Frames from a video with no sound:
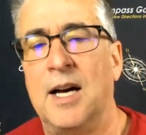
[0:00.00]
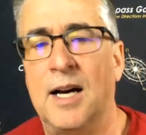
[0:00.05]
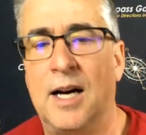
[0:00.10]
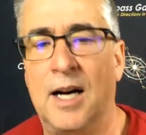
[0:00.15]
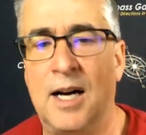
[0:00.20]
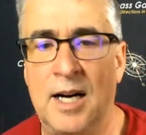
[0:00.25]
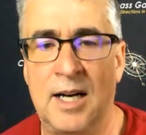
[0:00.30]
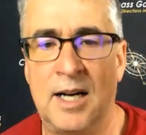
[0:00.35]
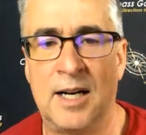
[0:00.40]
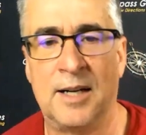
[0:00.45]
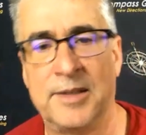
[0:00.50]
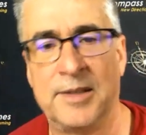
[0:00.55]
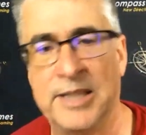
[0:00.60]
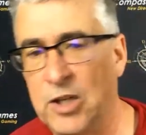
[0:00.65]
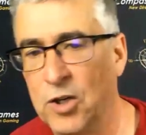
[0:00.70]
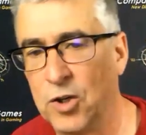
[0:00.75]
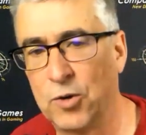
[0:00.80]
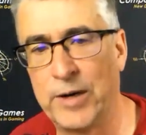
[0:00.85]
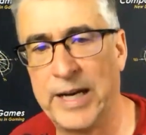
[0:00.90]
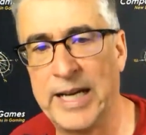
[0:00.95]
Uh, you
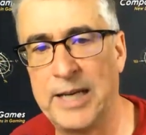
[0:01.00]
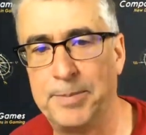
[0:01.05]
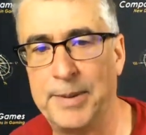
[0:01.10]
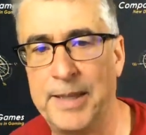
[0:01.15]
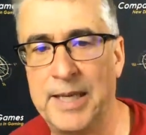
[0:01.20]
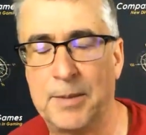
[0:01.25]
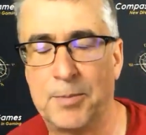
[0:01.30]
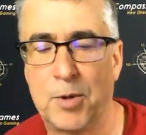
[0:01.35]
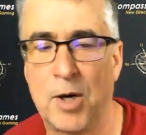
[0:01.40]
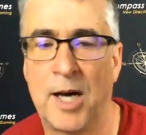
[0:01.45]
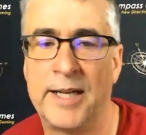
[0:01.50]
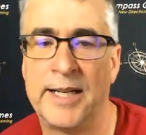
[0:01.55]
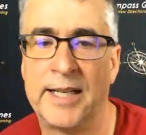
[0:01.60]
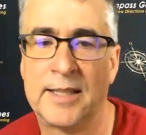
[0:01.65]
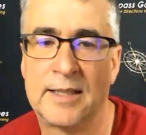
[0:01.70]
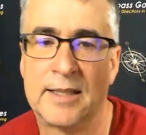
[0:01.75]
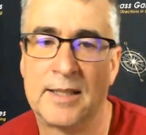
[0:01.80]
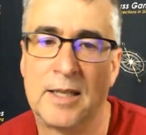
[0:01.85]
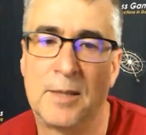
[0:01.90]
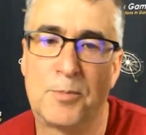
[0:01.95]
know, great big product
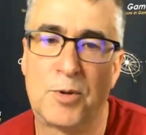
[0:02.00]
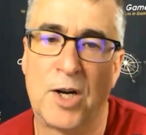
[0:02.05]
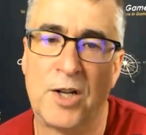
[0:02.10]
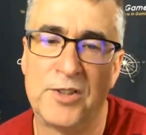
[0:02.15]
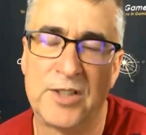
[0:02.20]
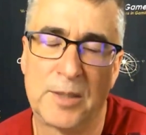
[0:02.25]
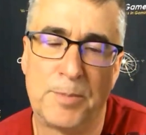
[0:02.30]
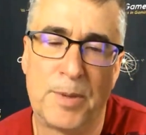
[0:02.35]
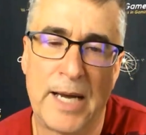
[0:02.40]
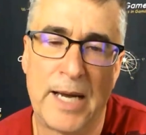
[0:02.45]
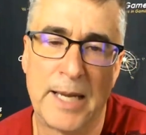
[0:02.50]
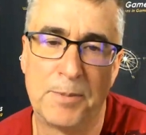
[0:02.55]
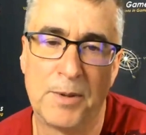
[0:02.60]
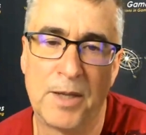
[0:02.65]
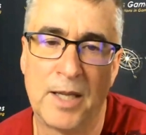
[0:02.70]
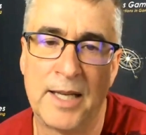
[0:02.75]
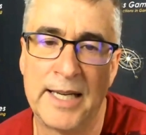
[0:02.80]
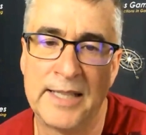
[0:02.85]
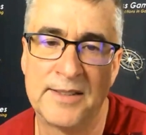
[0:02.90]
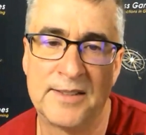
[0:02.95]
uh, project
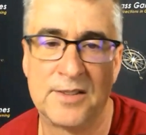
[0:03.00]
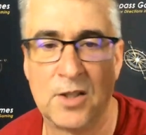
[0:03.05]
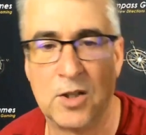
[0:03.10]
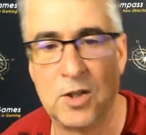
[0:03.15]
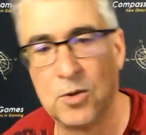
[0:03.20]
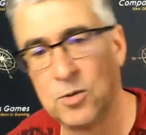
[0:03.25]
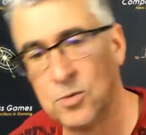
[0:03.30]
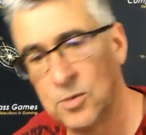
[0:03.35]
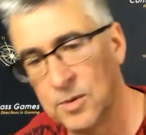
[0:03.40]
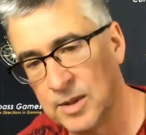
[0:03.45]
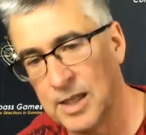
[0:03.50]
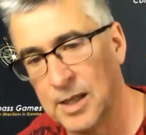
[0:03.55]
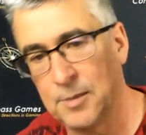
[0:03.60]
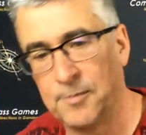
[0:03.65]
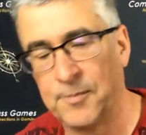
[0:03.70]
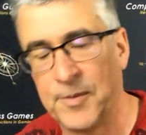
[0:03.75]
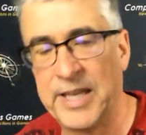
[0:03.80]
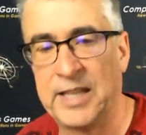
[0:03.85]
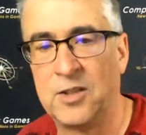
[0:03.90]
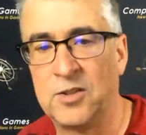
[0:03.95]
pipeline. So uh,
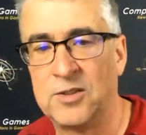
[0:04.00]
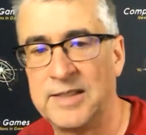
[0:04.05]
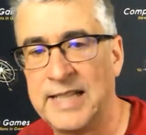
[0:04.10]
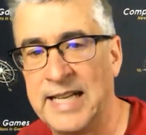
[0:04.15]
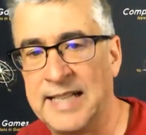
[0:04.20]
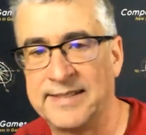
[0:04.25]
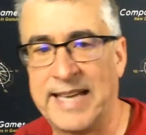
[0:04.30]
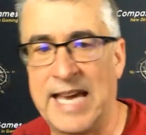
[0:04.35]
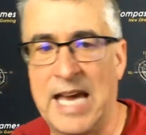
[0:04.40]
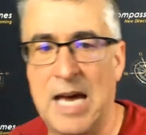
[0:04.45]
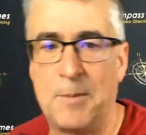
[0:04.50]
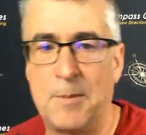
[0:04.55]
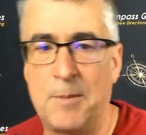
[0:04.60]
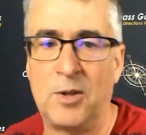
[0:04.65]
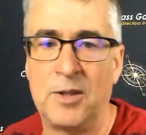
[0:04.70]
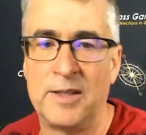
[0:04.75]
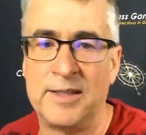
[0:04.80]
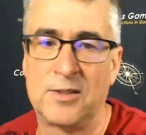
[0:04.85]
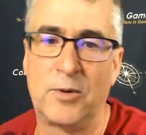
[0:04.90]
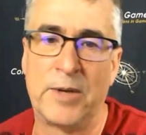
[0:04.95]
Hitler's Last Gamble
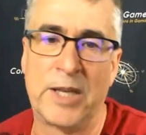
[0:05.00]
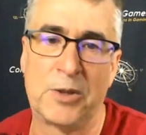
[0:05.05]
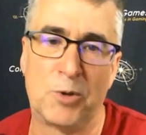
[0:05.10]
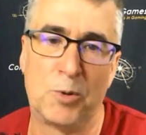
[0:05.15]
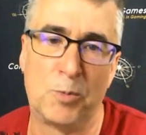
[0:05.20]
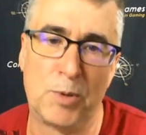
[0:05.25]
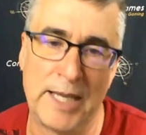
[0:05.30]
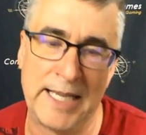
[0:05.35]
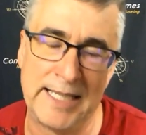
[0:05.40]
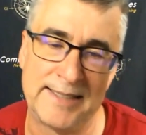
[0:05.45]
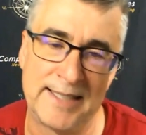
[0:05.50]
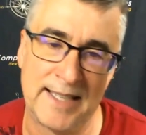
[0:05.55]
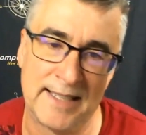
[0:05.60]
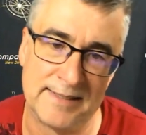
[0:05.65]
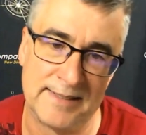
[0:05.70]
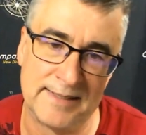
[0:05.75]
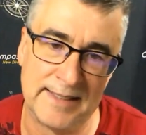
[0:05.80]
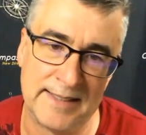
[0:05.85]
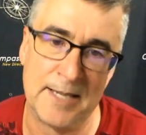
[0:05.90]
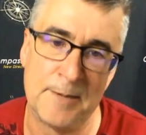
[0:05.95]
is going through
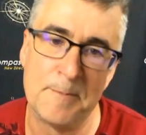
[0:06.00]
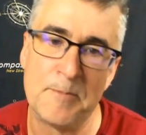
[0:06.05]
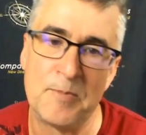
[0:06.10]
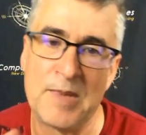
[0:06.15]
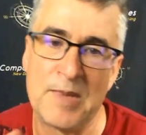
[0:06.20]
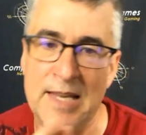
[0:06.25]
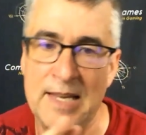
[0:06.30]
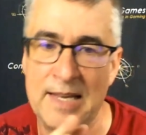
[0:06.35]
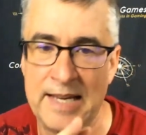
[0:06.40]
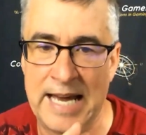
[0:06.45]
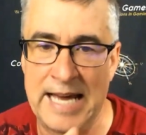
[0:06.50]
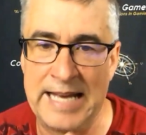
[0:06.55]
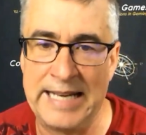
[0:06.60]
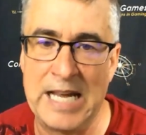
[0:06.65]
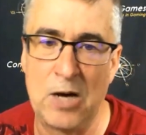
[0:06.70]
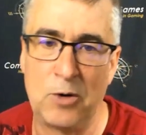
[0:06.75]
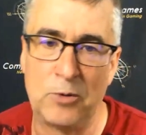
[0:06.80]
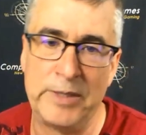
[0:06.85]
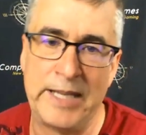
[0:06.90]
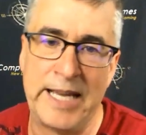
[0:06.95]
playtesting, and
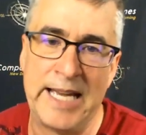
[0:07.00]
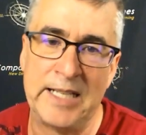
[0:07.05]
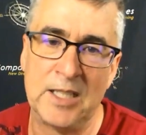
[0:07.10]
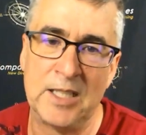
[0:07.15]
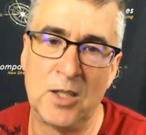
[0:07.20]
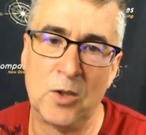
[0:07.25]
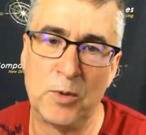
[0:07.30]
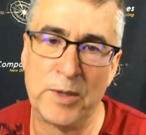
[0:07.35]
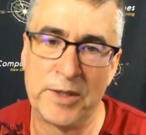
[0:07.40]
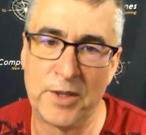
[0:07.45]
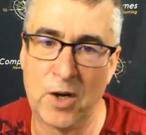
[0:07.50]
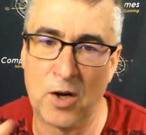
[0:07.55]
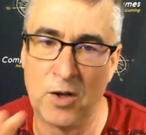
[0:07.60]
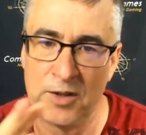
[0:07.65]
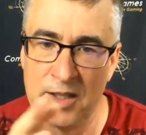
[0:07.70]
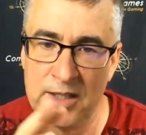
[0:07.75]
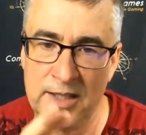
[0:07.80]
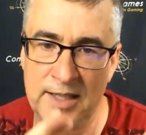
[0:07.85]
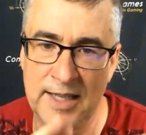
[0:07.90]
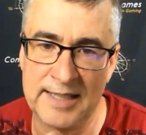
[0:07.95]
now NATO with all
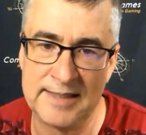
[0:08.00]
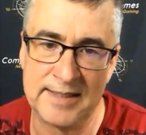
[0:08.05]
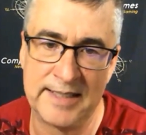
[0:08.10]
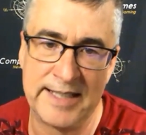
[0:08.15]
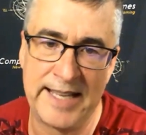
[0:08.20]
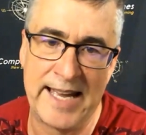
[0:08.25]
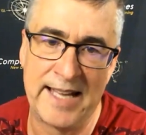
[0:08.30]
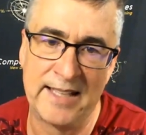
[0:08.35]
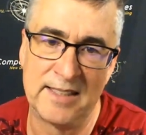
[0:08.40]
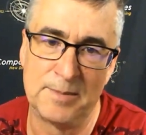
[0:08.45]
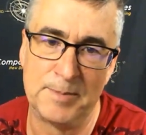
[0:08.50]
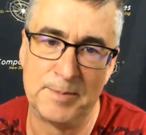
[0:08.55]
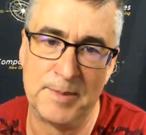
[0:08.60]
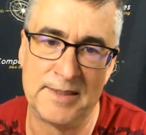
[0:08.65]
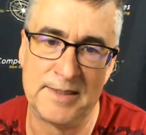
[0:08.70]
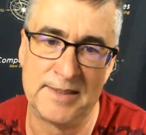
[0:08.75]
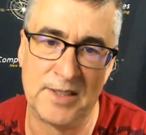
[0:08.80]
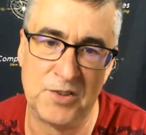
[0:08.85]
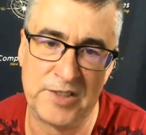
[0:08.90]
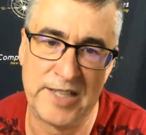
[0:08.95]
the nice enhancements
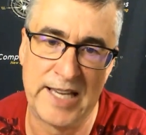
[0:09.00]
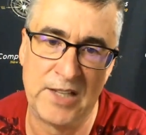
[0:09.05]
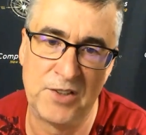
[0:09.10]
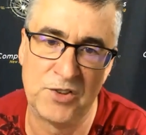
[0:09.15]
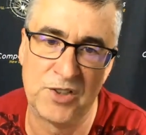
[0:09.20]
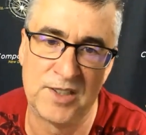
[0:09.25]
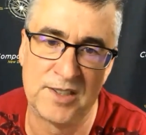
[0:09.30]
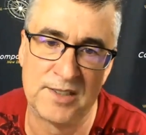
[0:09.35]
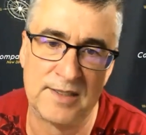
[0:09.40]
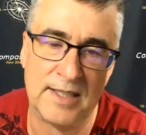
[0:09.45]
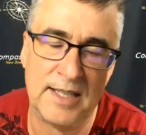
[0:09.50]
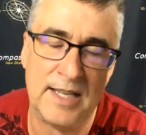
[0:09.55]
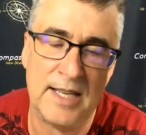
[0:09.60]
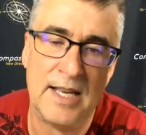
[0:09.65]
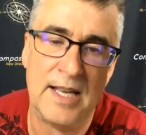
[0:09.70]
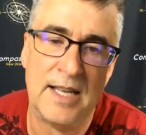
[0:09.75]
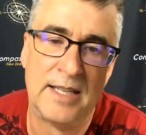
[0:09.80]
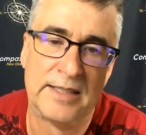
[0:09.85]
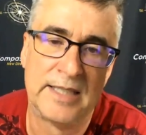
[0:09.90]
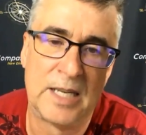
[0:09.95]
and changes
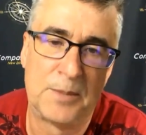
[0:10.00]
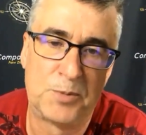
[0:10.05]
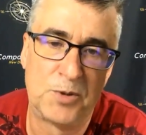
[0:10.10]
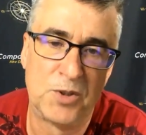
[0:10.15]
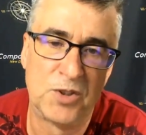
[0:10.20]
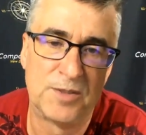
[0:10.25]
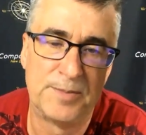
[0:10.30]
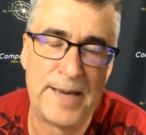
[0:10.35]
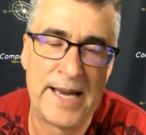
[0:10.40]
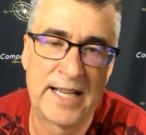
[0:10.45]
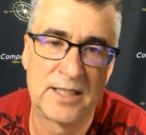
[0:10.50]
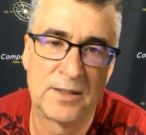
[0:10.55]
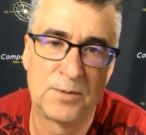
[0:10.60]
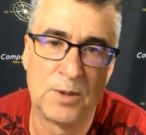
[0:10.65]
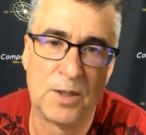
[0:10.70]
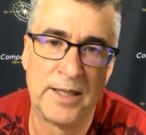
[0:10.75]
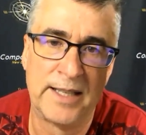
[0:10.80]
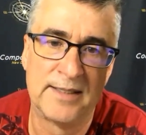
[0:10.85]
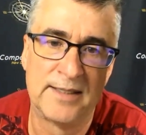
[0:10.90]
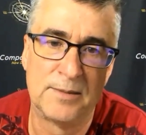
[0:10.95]
that Bruce
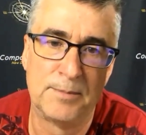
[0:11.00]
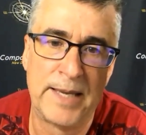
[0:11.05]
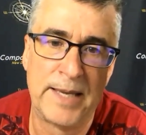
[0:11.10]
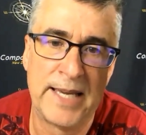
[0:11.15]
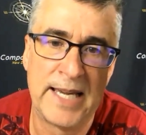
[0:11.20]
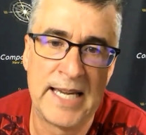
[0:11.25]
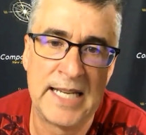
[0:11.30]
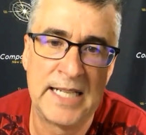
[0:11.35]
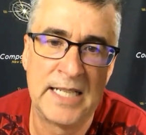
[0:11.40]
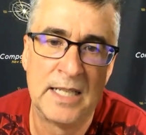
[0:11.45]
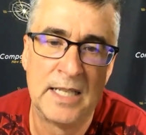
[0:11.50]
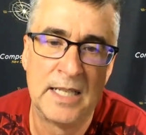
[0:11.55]
Maxwell has made